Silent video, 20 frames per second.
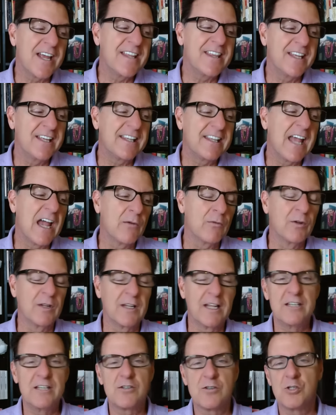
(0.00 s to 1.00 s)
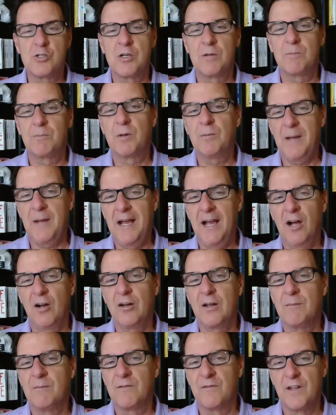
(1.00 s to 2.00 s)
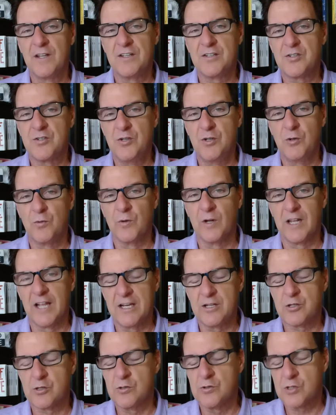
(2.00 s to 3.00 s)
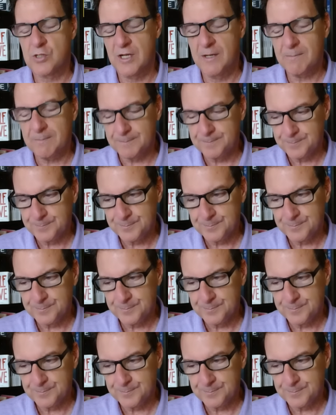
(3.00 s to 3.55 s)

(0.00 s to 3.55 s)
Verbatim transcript: I think that relationship prepared him for this new relationship.